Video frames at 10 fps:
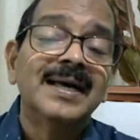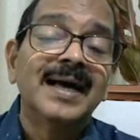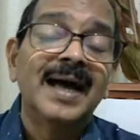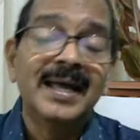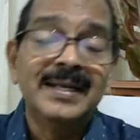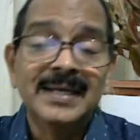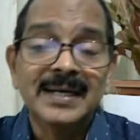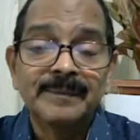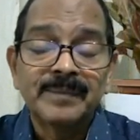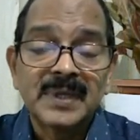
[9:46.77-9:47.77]
And
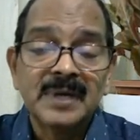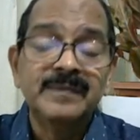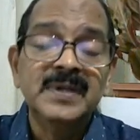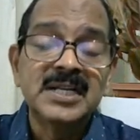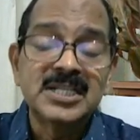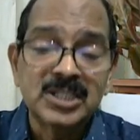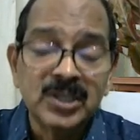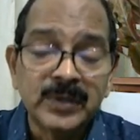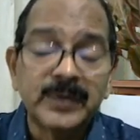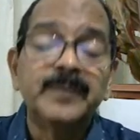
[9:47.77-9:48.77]
if there is
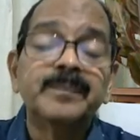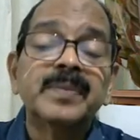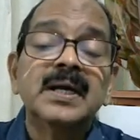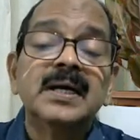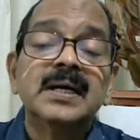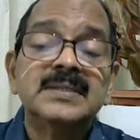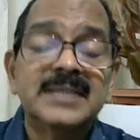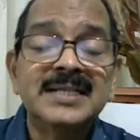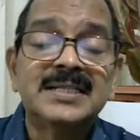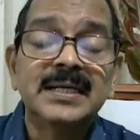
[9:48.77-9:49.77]
no
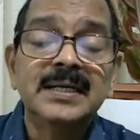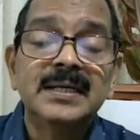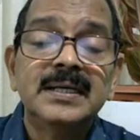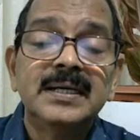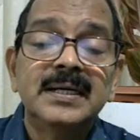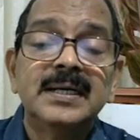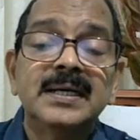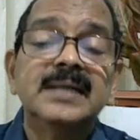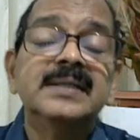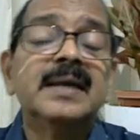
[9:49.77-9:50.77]
seizure,
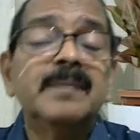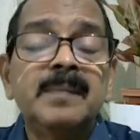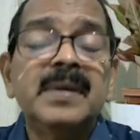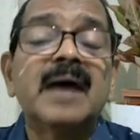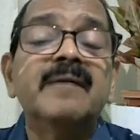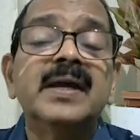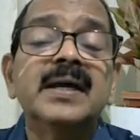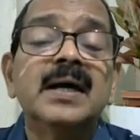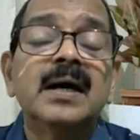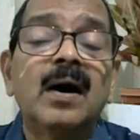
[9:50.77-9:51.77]
he may be
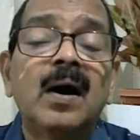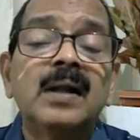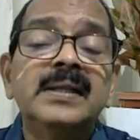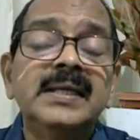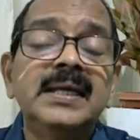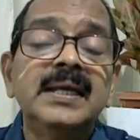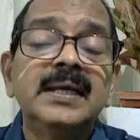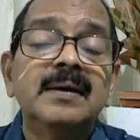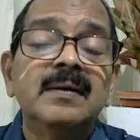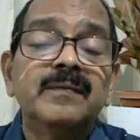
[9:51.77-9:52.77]
having all the
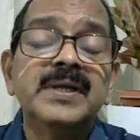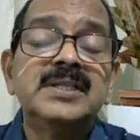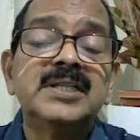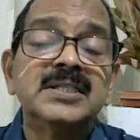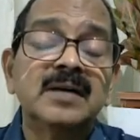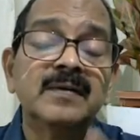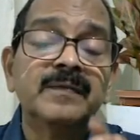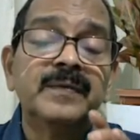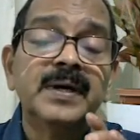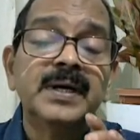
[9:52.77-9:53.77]
features
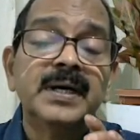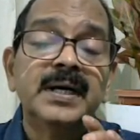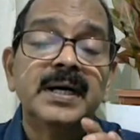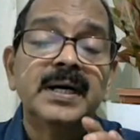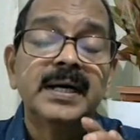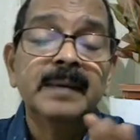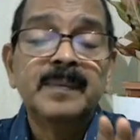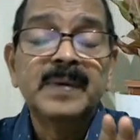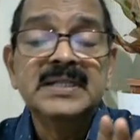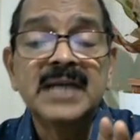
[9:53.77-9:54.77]
of
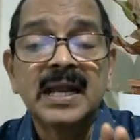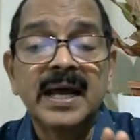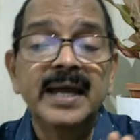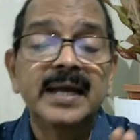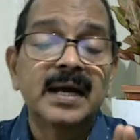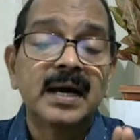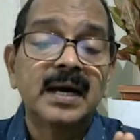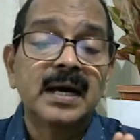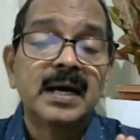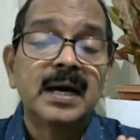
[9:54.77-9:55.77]
hemiplegia like
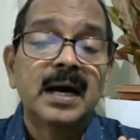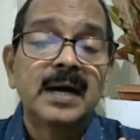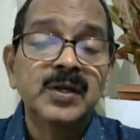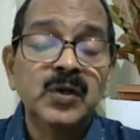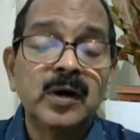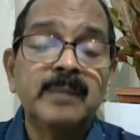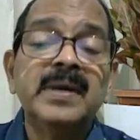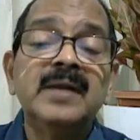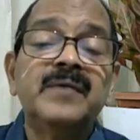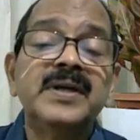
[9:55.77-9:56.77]

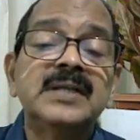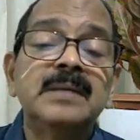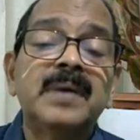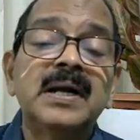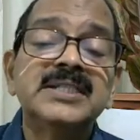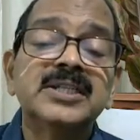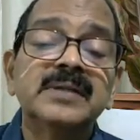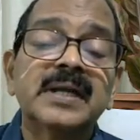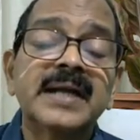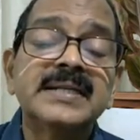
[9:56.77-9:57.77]
and facial palsy on
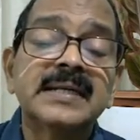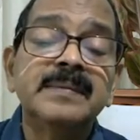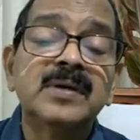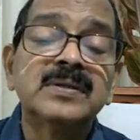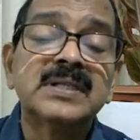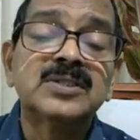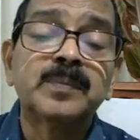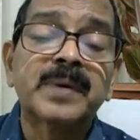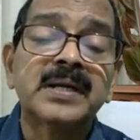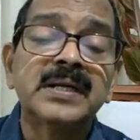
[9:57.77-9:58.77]
the right side because it's
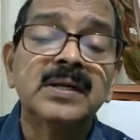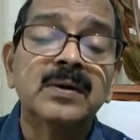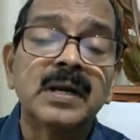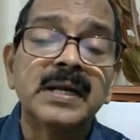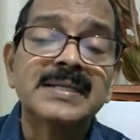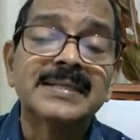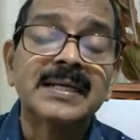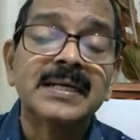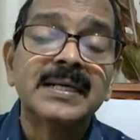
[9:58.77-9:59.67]
supratentorial lesion.